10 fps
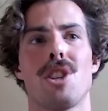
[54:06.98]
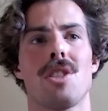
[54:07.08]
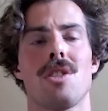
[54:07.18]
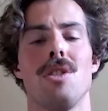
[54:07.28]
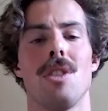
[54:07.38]
Of
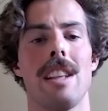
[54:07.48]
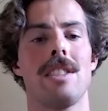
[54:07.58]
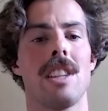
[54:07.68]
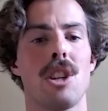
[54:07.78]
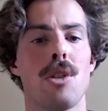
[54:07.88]
just you know,
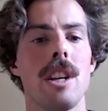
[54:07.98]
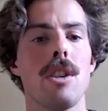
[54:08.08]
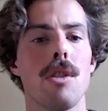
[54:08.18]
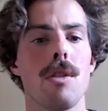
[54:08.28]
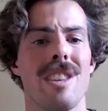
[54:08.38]
let's say green
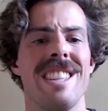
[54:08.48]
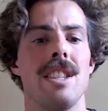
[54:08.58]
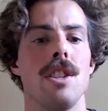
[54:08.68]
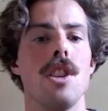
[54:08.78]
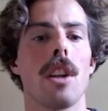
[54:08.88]
growth
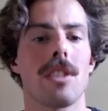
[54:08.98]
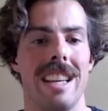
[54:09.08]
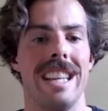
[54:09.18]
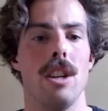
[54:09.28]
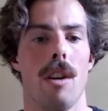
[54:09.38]
is not
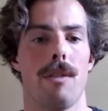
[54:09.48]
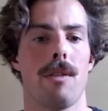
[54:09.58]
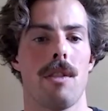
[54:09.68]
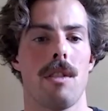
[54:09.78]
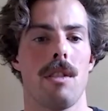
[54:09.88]
enough
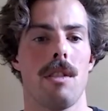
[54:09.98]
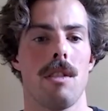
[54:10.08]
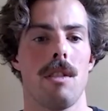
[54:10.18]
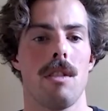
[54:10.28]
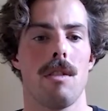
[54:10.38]

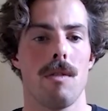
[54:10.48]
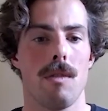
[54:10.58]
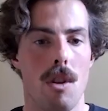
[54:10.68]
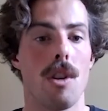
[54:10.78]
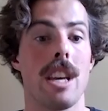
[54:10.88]

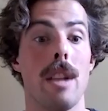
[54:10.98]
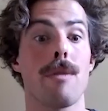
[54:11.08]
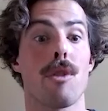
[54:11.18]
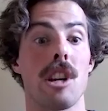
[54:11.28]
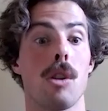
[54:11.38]

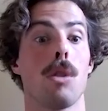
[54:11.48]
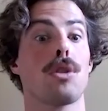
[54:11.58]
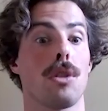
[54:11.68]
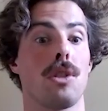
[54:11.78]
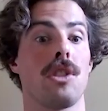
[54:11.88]
again for
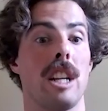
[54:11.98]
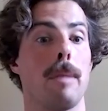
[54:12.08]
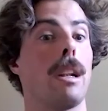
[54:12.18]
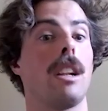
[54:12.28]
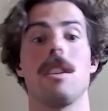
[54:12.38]
ecological
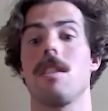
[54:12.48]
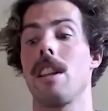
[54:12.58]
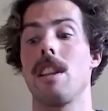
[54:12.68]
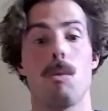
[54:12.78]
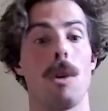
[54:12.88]
sustainability
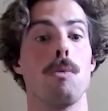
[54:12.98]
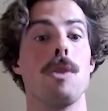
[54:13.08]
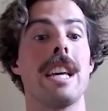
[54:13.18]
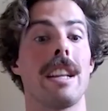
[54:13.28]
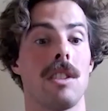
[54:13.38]
then when
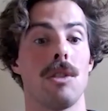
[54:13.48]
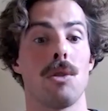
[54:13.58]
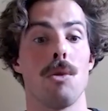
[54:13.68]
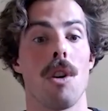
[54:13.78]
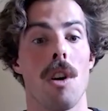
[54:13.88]
we get
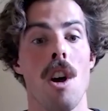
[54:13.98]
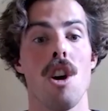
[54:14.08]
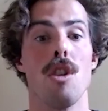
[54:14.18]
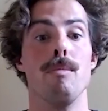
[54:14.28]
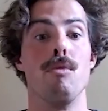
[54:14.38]
into a,
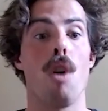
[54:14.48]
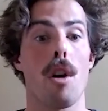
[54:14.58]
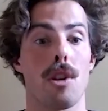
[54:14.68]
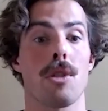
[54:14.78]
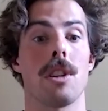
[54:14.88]
a,
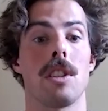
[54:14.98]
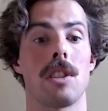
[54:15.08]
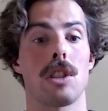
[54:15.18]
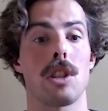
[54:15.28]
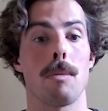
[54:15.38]
broader
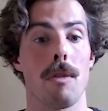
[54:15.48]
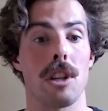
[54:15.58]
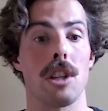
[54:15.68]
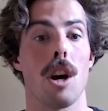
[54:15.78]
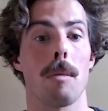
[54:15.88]
criticism of
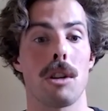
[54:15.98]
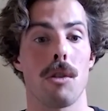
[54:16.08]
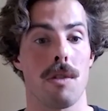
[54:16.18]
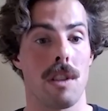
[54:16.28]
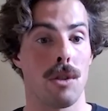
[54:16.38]
economic
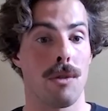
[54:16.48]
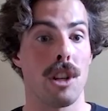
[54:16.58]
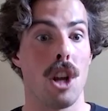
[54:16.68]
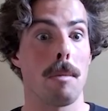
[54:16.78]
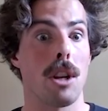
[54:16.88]
growth as a
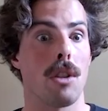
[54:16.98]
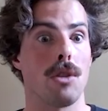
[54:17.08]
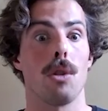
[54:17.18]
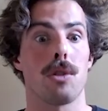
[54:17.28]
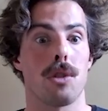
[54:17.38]
phenomenon you